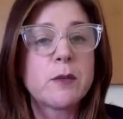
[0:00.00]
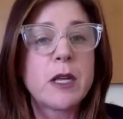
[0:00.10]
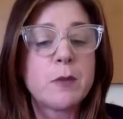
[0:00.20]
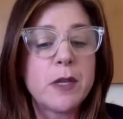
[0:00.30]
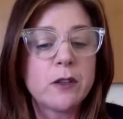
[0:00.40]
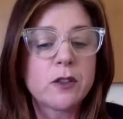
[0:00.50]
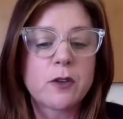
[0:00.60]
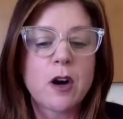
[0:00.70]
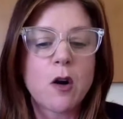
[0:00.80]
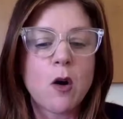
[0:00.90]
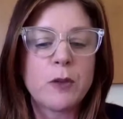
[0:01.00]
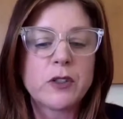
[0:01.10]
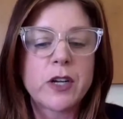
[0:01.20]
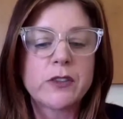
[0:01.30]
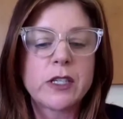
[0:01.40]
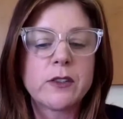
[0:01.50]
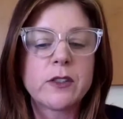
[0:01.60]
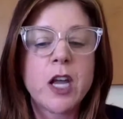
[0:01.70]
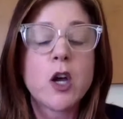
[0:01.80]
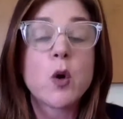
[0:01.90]
to make meals for our homeless residents
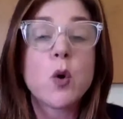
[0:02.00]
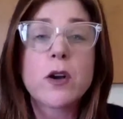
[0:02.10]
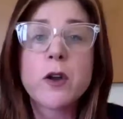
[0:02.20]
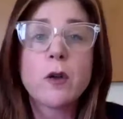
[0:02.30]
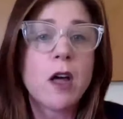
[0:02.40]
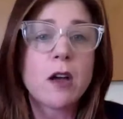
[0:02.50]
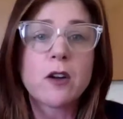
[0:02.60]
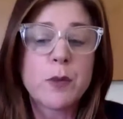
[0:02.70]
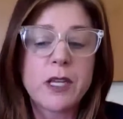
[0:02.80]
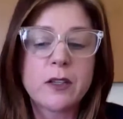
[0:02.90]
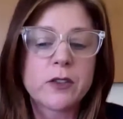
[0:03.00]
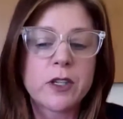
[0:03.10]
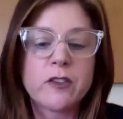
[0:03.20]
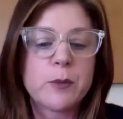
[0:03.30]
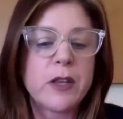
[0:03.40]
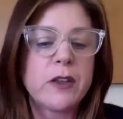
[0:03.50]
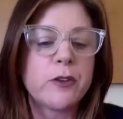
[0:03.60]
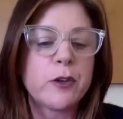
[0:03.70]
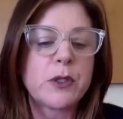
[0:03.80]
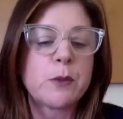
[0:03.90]
who are no longer being served by the
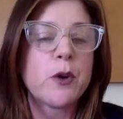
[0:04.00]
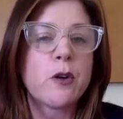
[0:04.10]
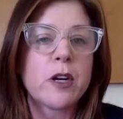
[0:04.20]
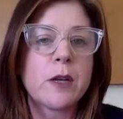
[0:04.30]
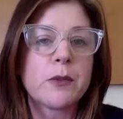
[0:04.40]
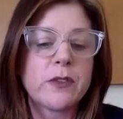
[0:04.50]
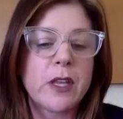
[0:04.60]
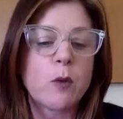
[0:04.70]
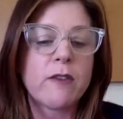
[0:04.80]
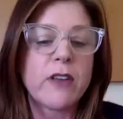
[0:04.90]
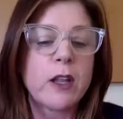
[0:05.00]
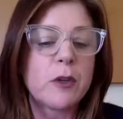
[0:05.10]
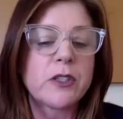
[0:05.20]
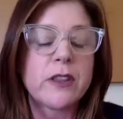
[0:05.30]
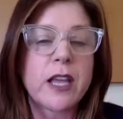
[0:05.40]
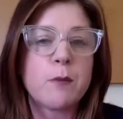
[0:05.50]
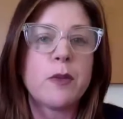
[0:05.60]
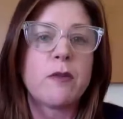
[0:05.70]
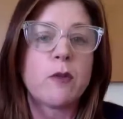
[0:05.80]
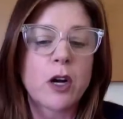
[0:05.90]
groups and programs that were available to them
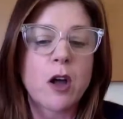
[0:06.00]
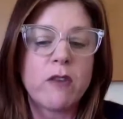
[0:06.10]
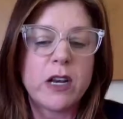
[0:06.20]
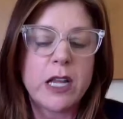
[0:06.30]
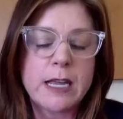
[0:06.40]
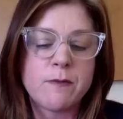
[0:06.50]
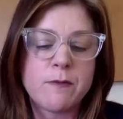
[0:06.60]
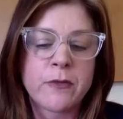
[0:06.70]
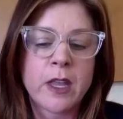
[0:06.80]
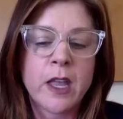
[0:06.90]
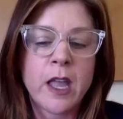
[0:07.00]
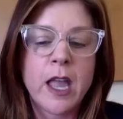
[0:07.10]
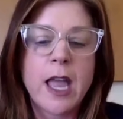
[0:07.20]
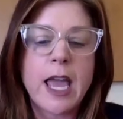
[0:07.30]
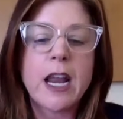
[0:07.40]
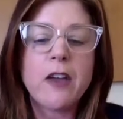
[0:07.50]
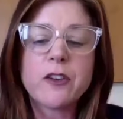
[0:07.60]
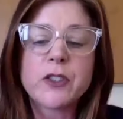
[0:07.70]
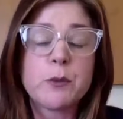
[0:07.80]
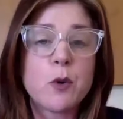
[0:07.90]
before COVID hit. And other
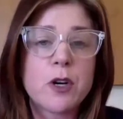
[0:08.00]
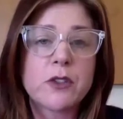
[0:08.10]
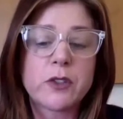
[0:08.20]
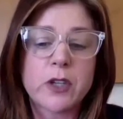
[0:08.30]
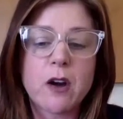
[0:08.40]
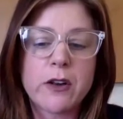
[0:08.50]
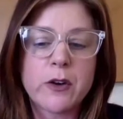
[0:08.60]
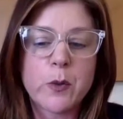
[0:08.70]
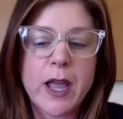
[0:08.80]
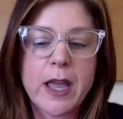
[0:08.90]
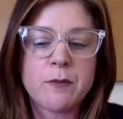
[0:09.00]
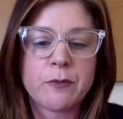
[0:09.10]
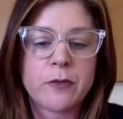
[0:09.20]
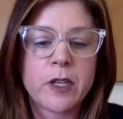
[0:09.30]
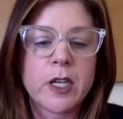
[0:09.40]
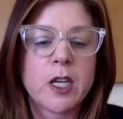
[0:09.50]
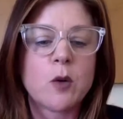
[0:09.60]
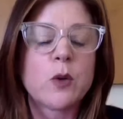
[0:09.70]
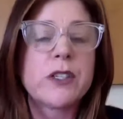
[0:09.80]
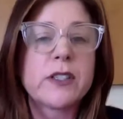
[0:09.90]
supports are underway.
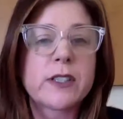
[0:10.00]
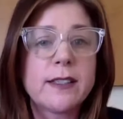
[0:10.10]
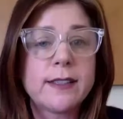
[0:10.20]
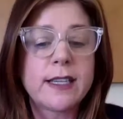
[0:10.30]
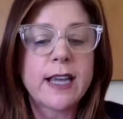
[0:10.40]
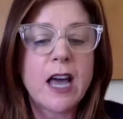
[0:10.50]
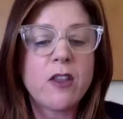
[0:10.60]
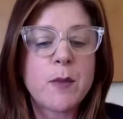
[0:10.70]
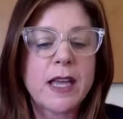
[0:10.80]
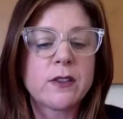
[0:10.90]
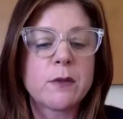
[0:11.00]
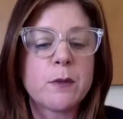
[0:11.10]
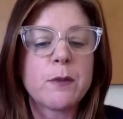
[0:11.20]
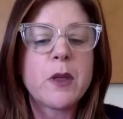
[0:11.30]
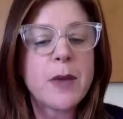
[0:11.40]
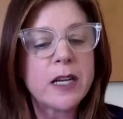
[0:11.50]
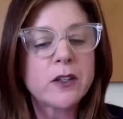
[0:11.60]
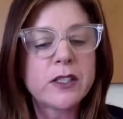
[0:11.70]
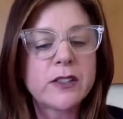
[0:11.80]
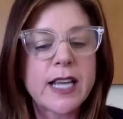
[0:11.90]
We're discussing how the
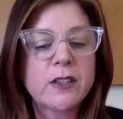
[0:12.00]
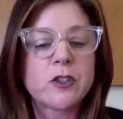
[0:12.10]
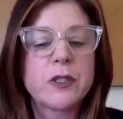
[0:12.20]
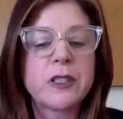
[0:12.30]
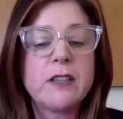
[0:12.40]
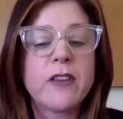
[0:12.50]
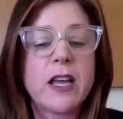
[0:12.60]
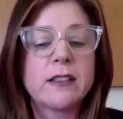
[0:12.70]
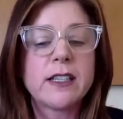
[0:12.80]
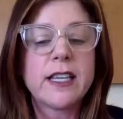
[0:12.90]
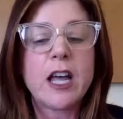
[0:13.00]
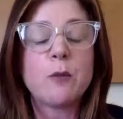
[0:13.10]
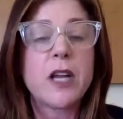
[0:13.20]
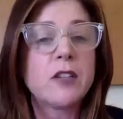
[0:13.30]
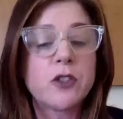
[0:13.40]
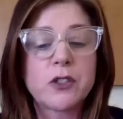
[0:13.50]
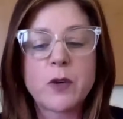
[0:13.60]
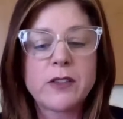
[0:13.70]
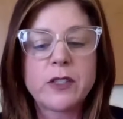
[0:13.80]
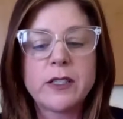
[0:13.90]
Mayor's Disaster Relief Fund can help not just
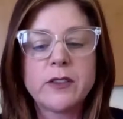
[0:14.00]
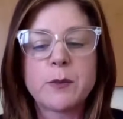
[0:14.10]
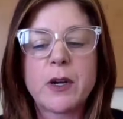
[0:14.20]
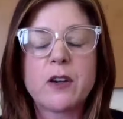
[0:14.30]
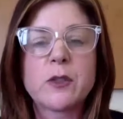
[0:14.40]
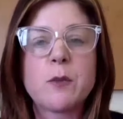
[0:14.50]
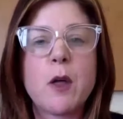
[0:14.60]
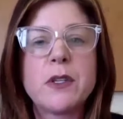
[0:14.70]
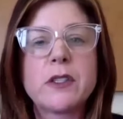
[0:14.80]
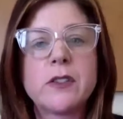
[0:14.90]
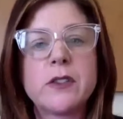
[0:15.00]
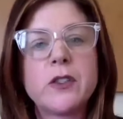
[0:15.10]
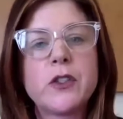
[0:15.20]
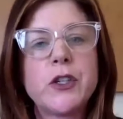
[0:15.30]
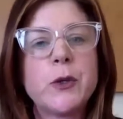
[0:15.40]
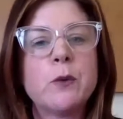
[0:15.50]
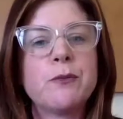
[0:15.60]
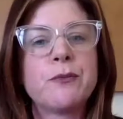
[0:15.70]
residents, but our small businesses too.